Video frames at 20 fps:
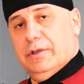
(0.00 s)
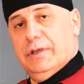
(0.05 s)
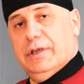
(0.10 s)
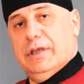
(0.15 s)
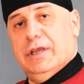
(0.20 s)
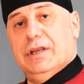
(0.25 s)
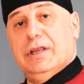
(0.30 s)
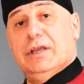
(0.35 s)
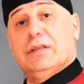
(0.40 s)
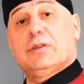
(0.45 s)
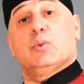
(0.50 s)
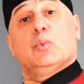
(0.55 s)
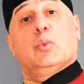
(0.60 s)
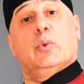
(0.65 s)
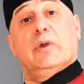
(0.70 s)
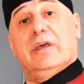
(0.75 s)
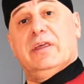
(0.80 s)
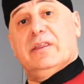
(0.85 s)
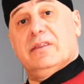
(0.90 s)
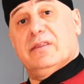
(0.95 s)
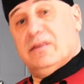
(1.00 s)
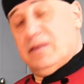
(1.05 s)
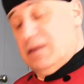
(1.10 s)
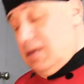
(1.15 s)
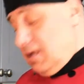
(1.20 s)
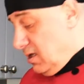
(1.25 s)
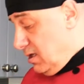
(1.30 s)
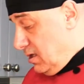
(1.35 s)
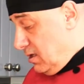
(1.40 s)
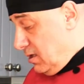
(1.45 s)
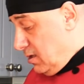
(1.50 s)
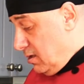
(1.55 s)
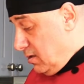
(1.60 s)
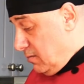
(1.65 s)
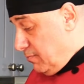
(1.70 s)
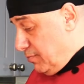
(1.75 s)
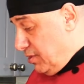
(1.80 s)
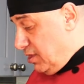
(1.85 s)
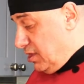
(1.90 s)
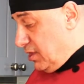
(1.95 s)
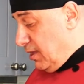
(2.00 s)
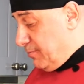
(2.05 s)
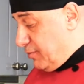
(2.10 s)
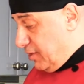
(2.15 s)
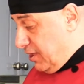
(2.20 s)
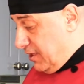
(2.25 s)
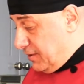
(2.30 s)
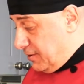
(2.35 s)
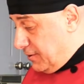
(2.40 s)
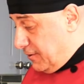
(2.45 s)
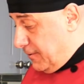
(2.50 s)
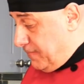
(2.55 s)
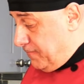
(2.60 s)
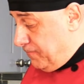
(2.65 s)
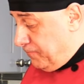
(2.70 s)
in it with pita bread.